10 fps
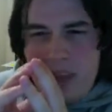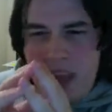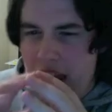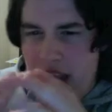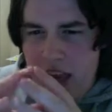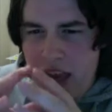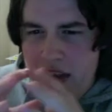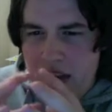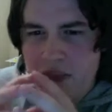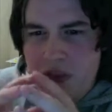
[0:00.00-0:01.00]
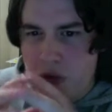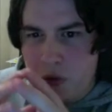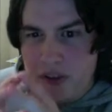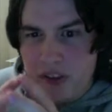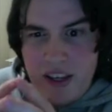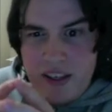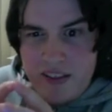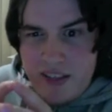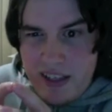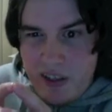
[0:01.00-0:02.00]
and even Truth Slayer's
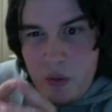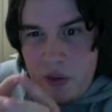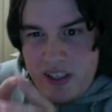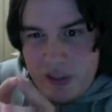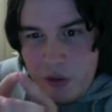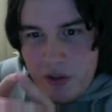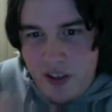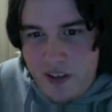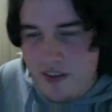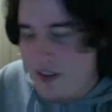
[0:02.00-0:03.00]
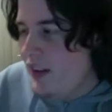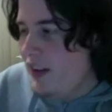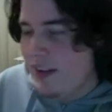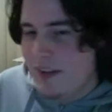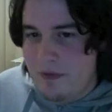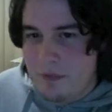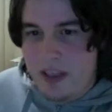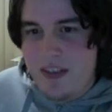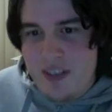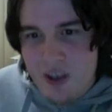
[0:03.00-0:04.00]
saying, oh, it's good, and
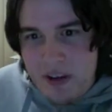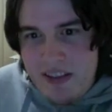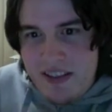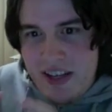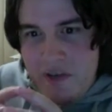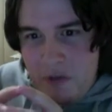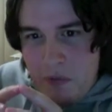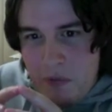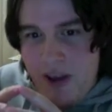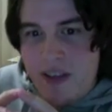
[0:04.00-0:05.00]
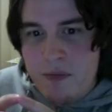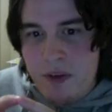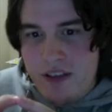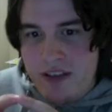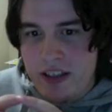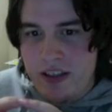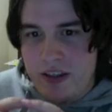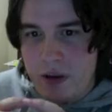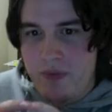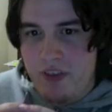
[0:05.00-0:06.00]
because, he's this evil mastermind sitting at the
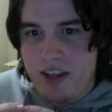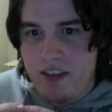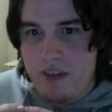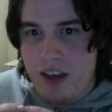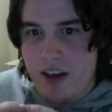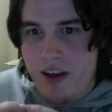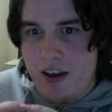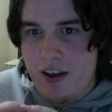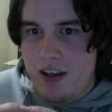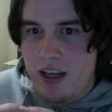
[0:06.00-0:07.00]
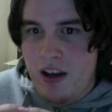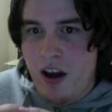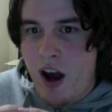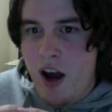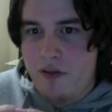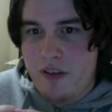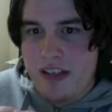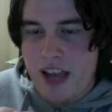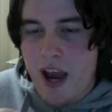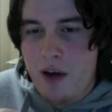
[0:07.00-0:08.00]
top of like an ivory
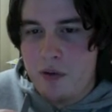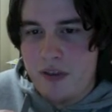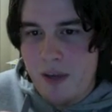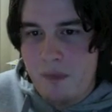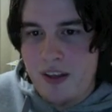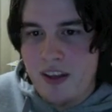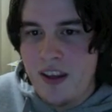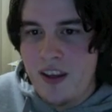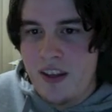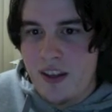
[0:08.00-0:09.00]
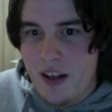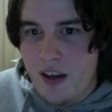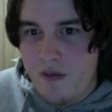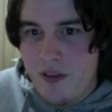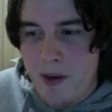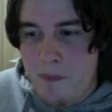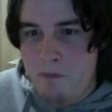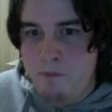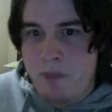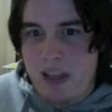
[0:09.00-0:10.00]
tower or something of
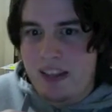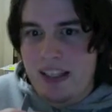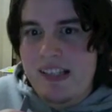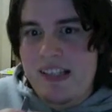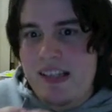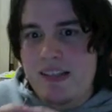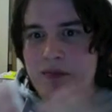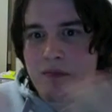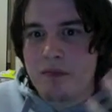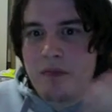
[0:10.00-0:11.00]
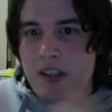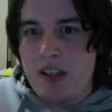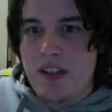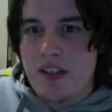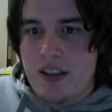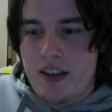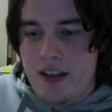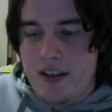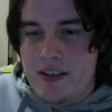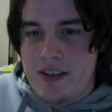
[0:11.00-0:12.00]
elitism,
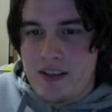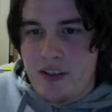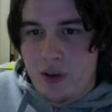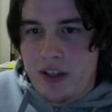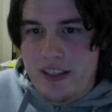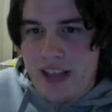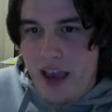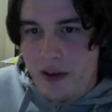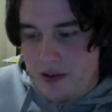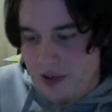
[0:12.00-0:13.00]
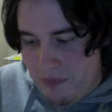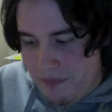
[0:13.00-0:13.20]
looking down at the